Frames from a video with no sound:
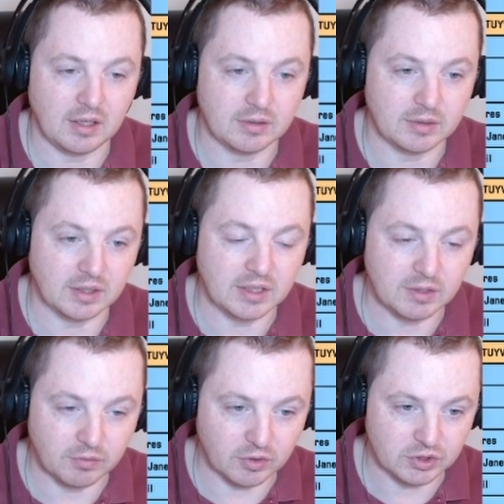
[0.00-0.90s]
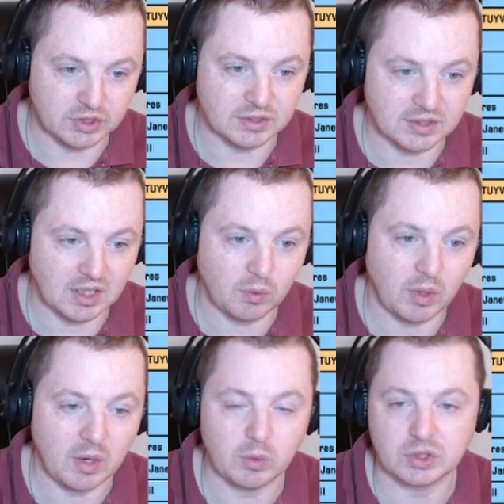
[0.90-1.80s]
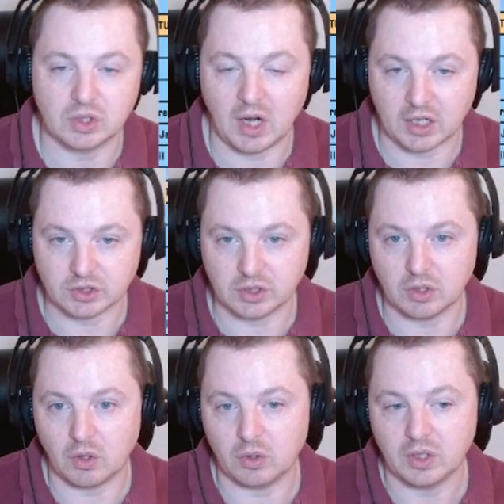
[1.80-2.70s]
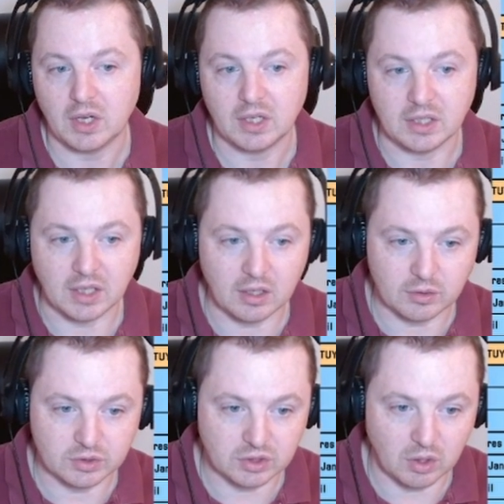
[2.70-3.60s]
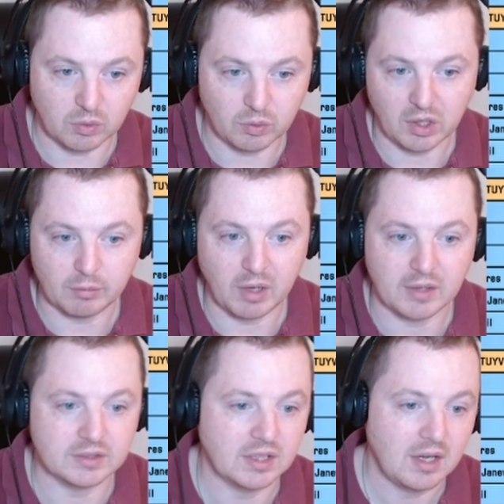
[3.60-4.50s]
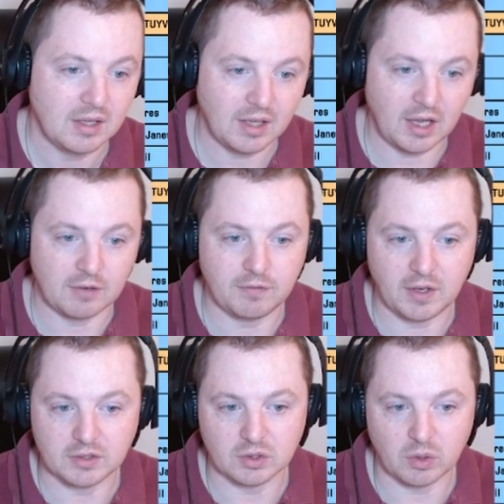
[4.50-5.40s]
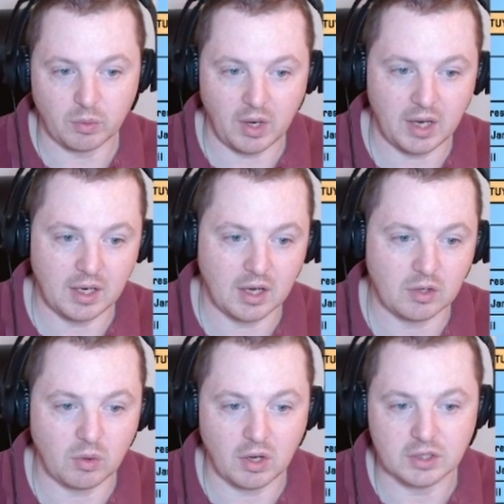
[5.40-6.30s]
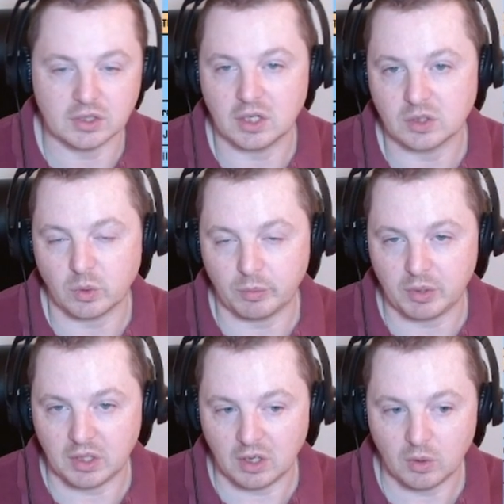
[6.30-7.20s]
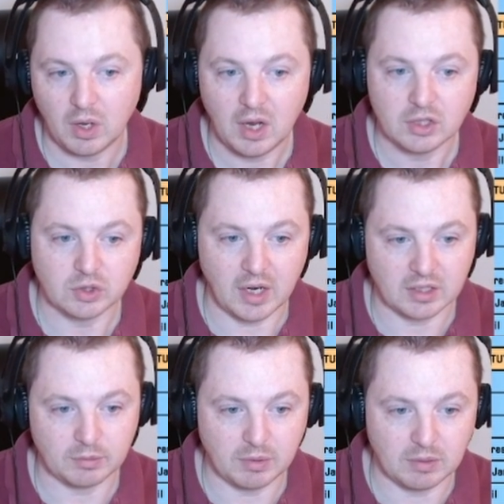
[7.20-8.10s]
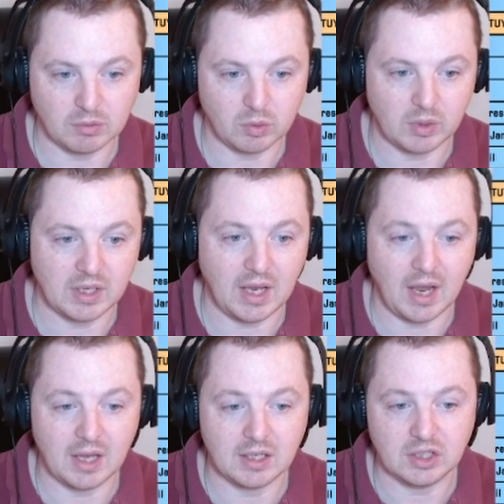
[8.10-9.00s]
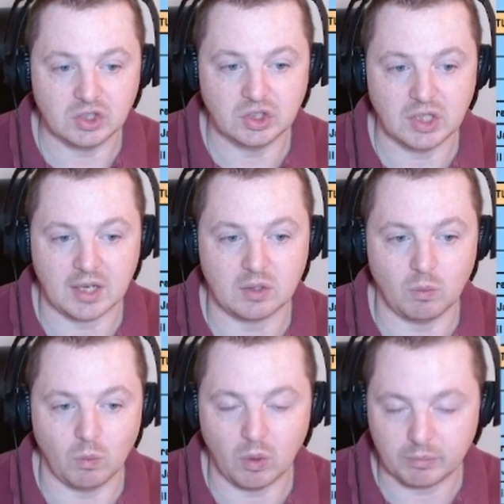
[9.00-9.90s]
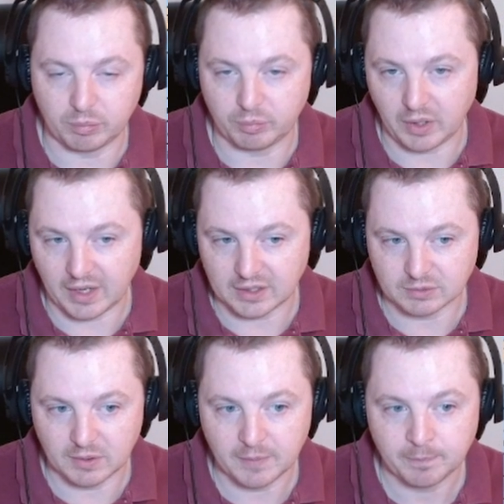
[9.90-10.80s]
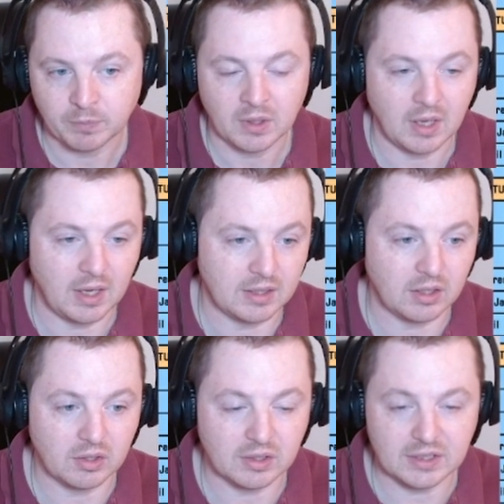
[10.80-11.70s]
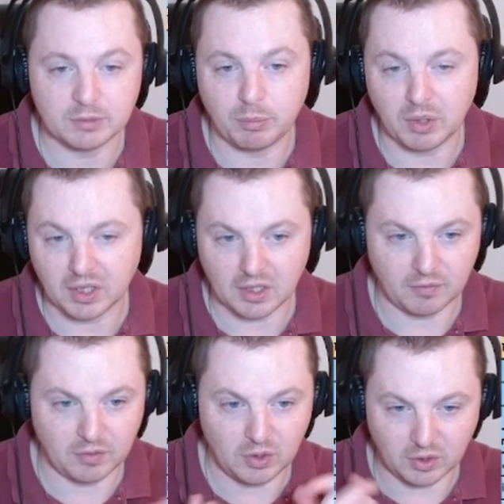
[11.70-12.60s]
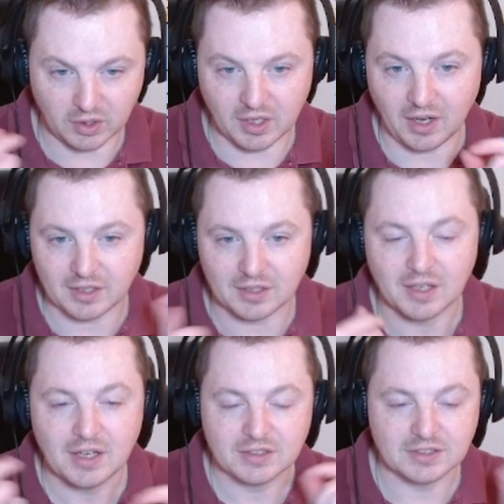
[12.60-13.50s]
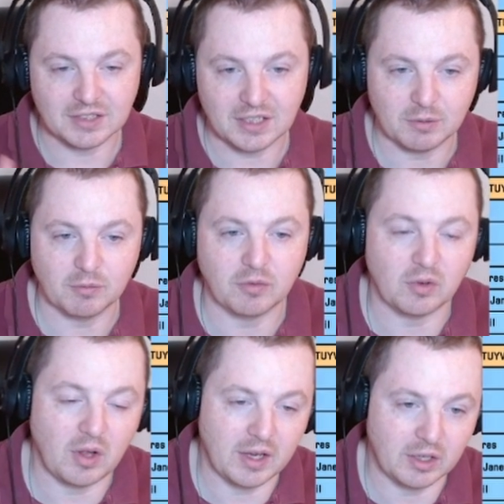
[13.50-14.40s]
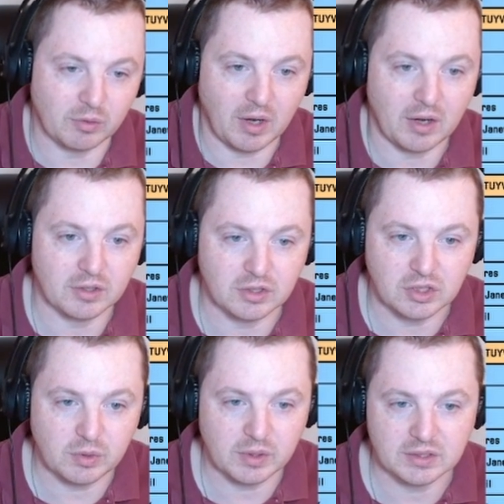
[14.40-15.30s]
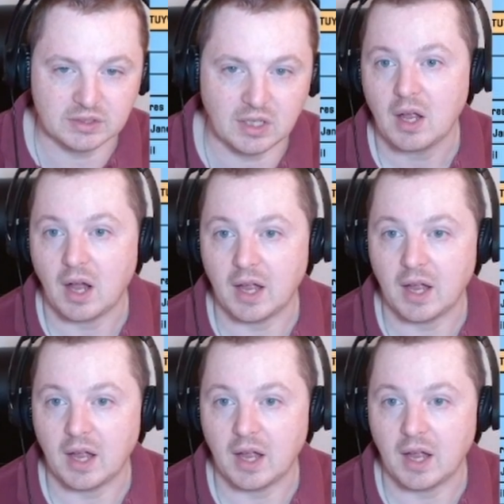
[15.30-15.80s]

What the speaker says: elite versions anyway, which are actually called Yellowstone runabouts. They got a phaser array, a chronoton torpedo, tractor beam 3, and eject warp plasma. And they're at least big enough that you can kind of see them flying around and doing stuff. I